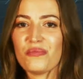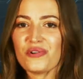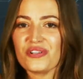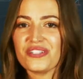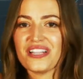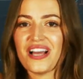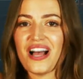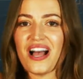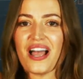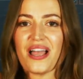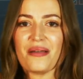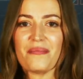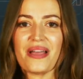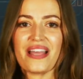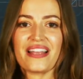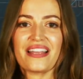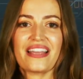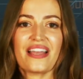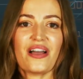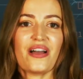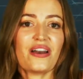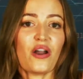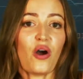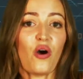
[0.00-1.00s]
more time
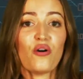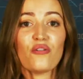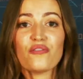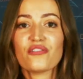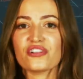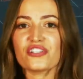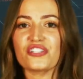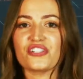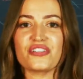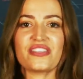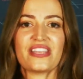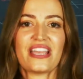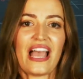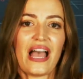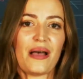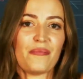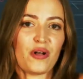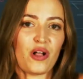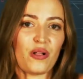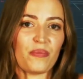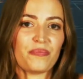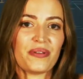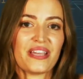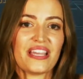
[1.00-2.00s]
and get over to the
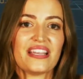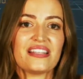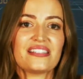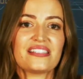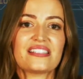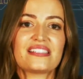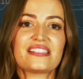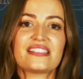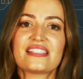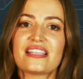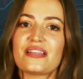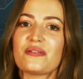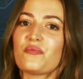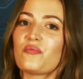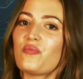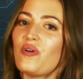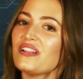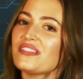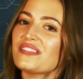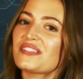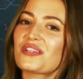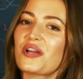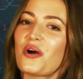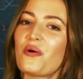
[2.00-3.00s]
MLB to see
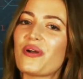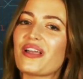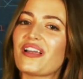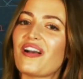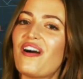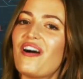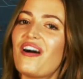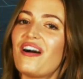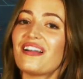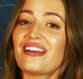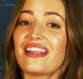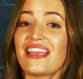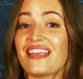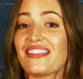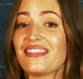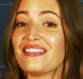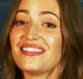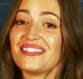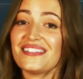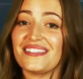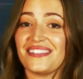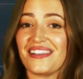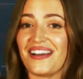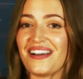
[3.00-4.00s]
what's going on
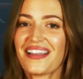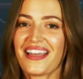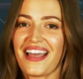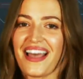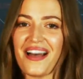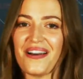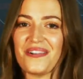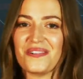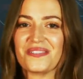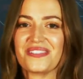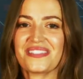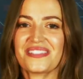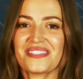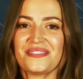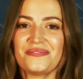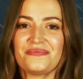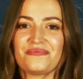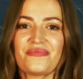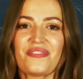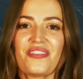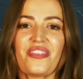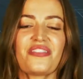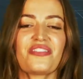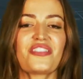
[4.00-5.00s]
in the dugouts.
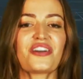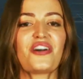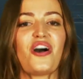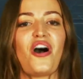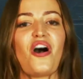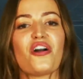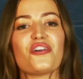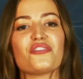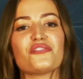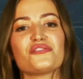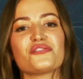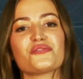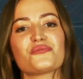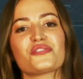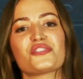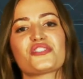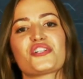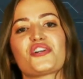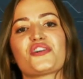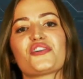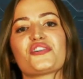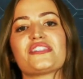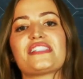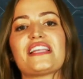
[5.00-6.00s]
The Cardinals
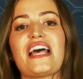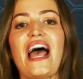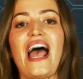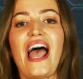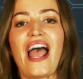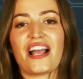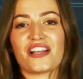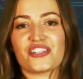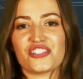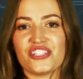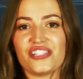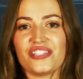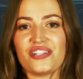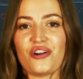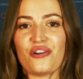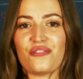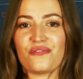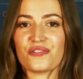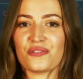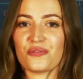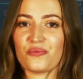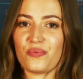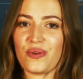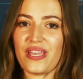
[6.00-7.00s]
returned to action
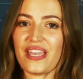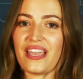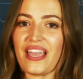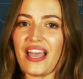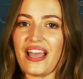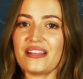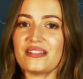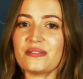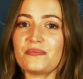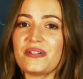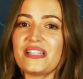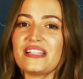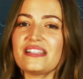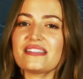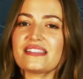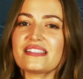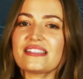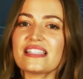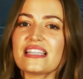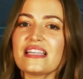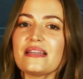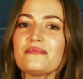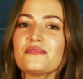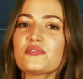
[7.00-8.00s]
over the weekend, but it
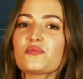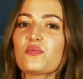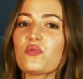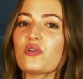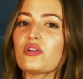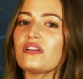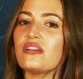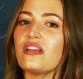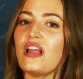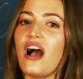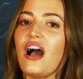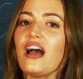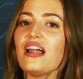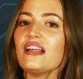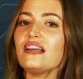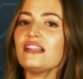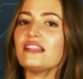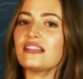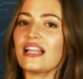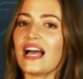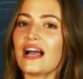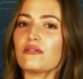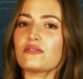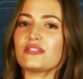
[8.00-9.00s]
seems we're not
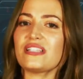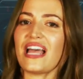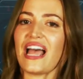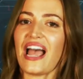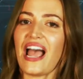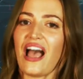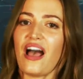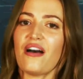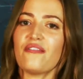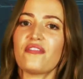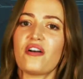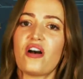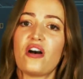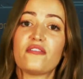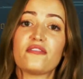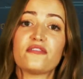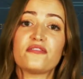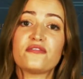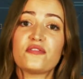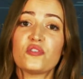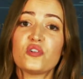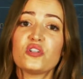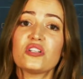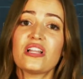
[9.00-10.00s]
allowed to have a
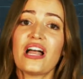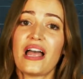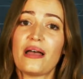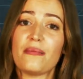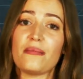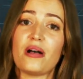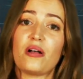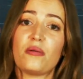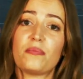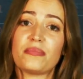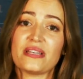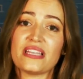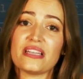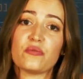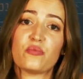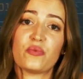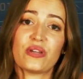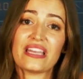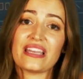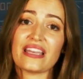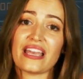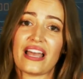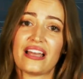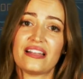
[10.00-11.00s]
full MLB
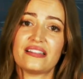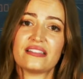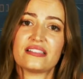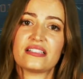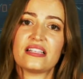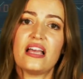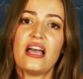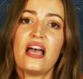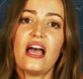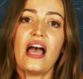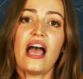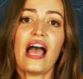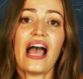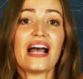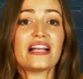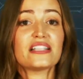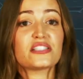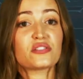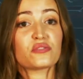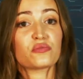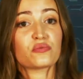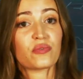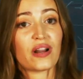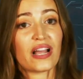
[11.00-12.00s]
weekend,
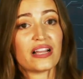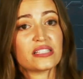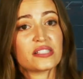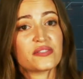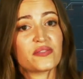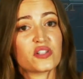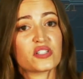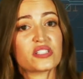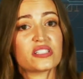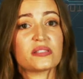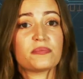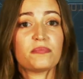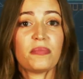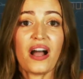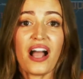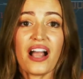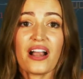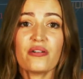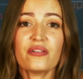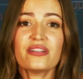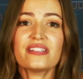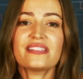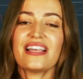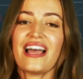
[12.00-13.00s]
as the Reds versus
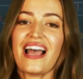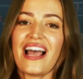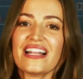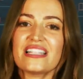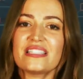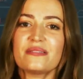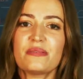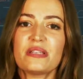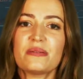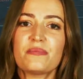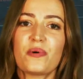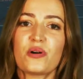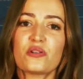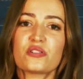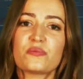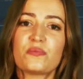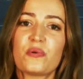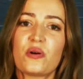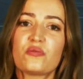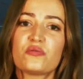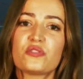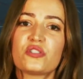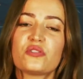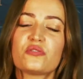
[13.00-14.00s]
Pirates had to be
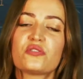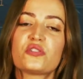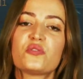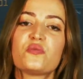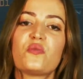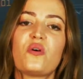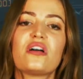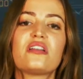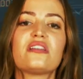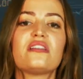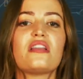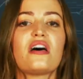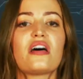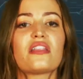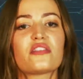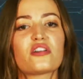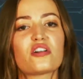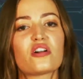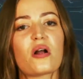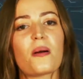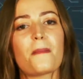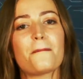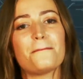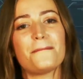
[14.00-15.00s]
postponed due to
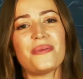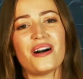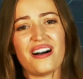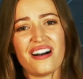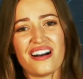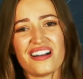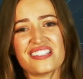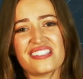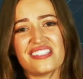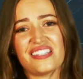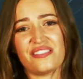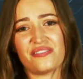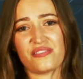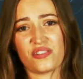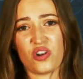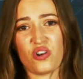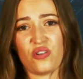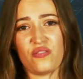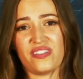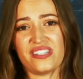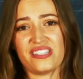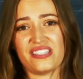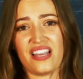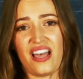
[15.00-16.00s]
another positive
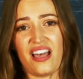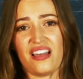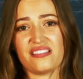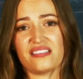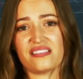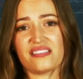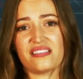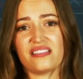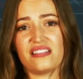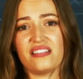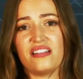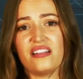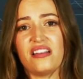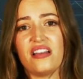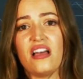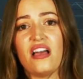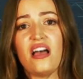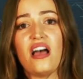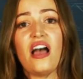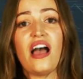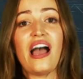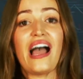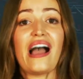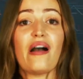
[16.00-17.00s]
COVID test.
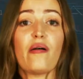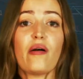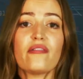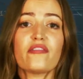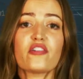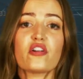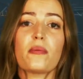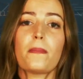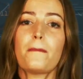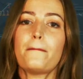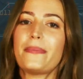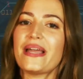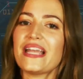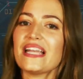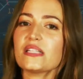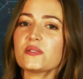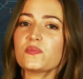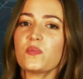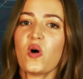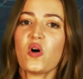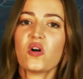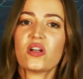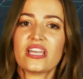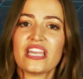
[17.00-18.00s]
However,
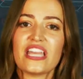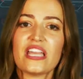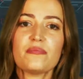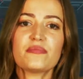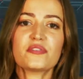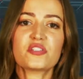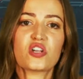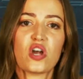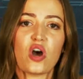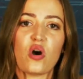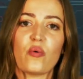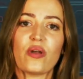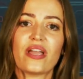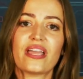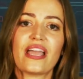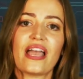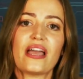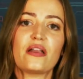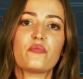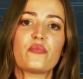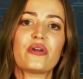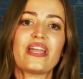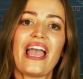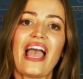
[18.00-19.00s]
baseball keeps
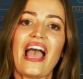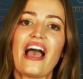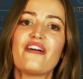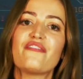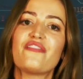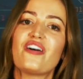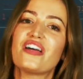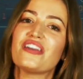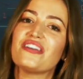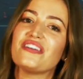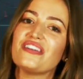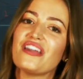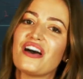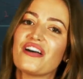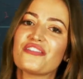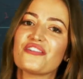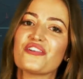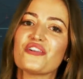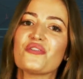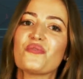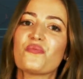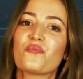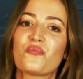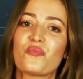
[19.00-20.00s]
going and we have
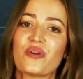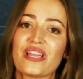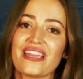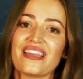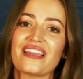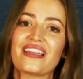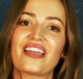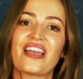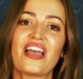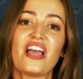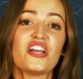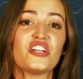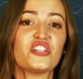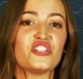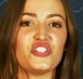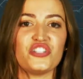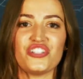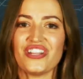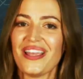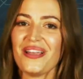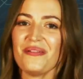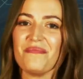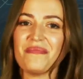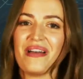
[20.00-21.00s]
another week
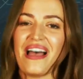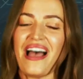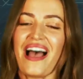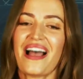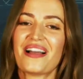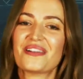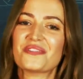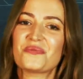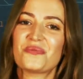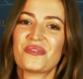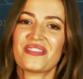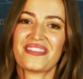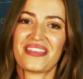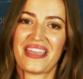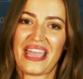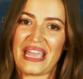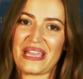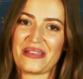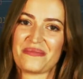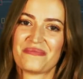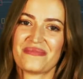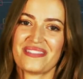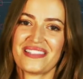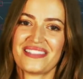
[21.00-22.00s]
jam-packed with
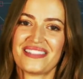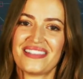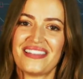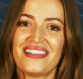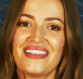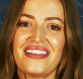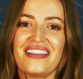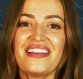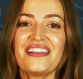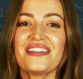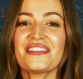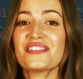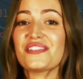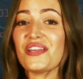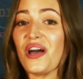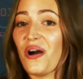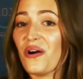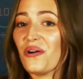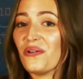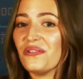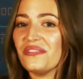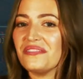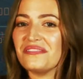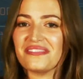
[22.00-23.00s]
games.
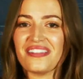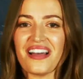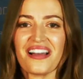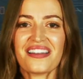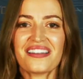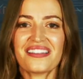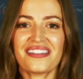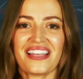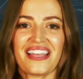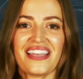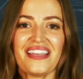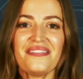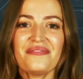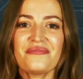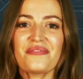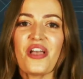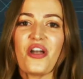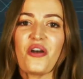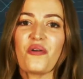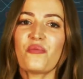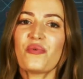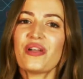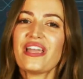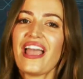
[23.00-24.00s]
So, luckily,
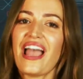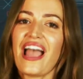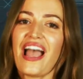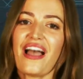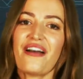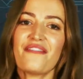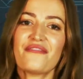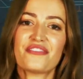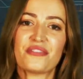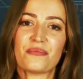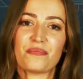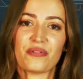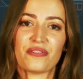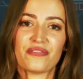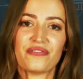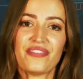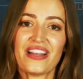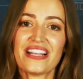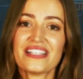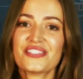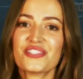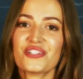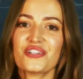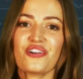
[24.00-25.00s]
we have the
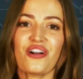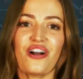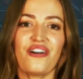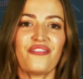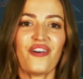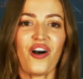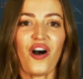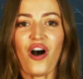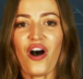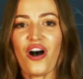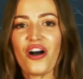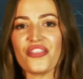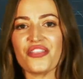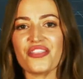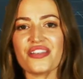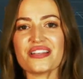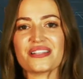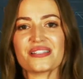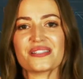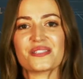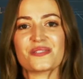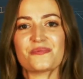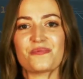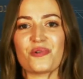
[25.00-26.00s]
professor of all
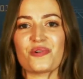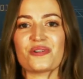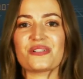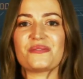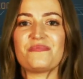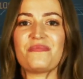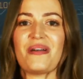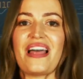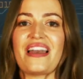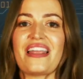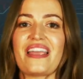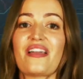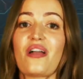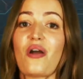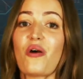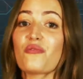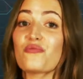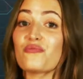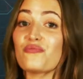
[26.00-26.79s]
things sports betting,